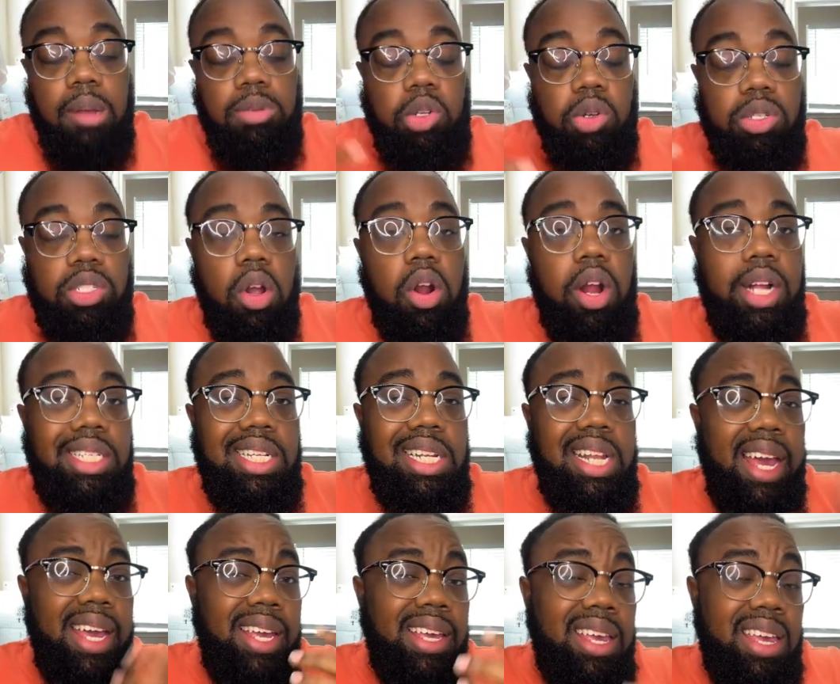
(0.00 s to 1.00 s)
So it's hard to
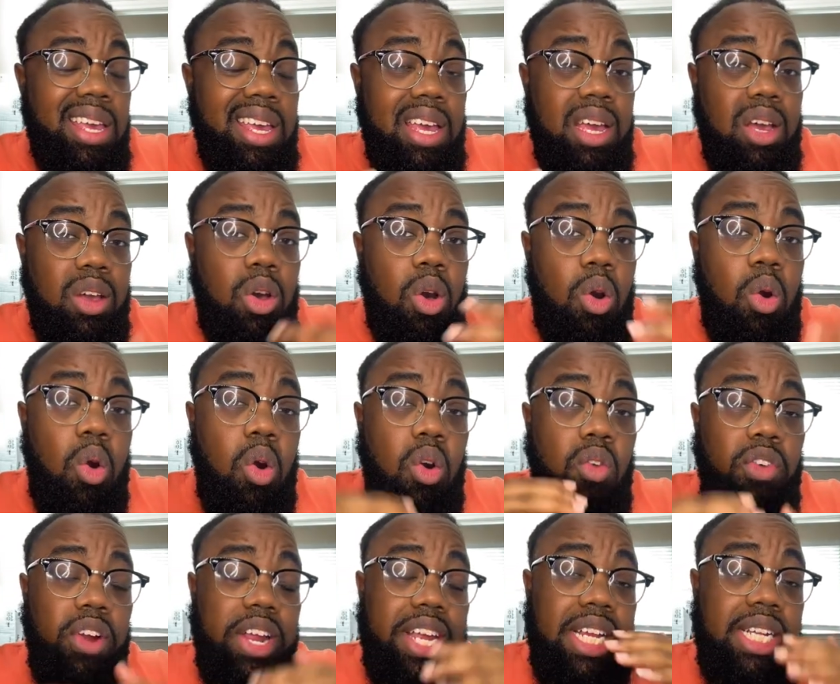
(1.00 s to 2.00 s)
like go
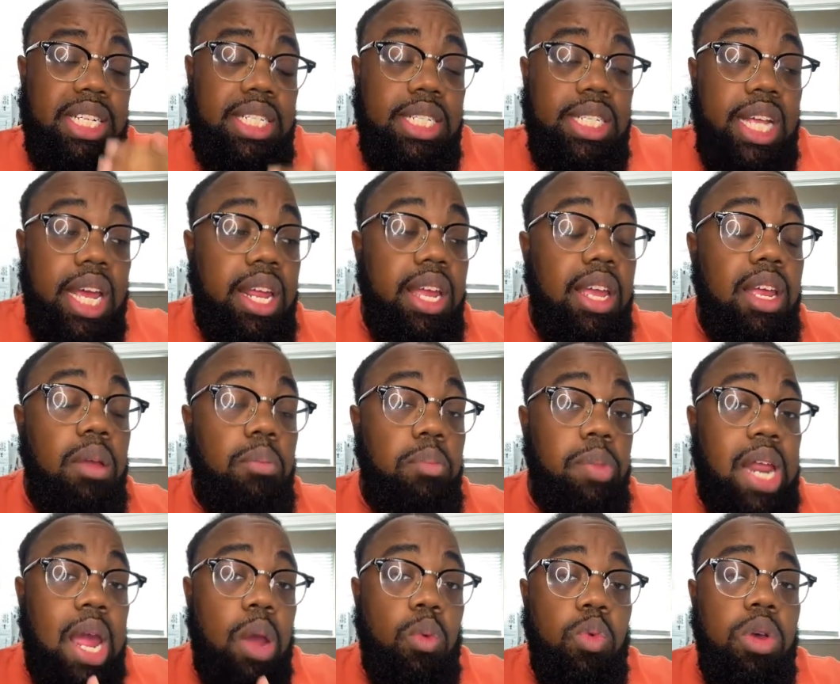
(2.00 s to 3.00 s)
over each setting,
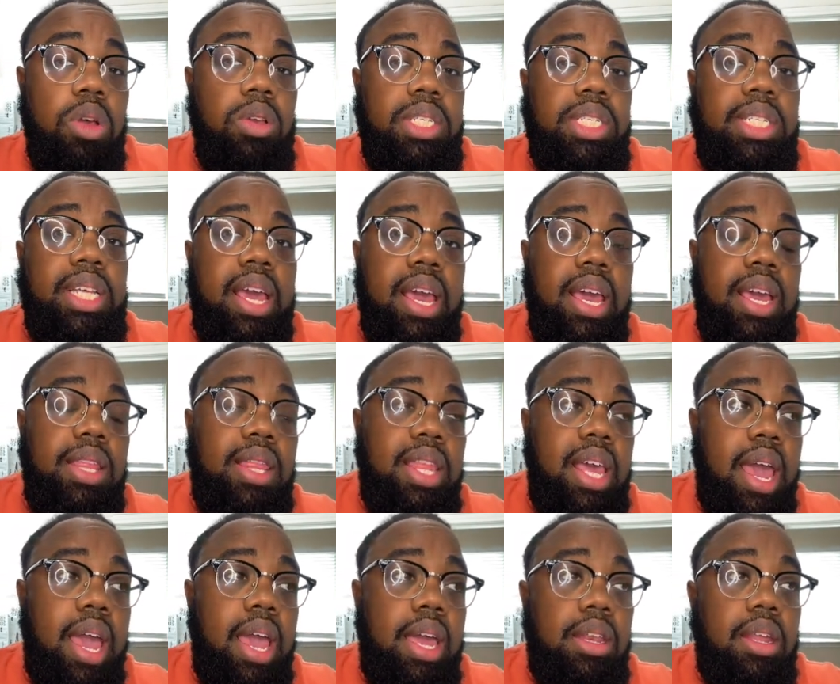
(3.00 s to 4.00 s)
but I will say
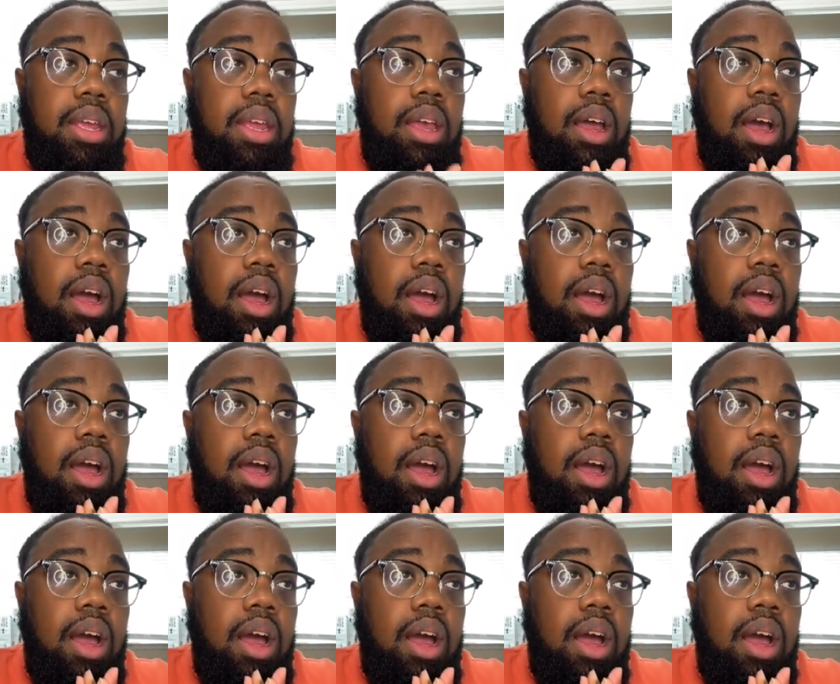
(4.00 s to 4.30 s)
that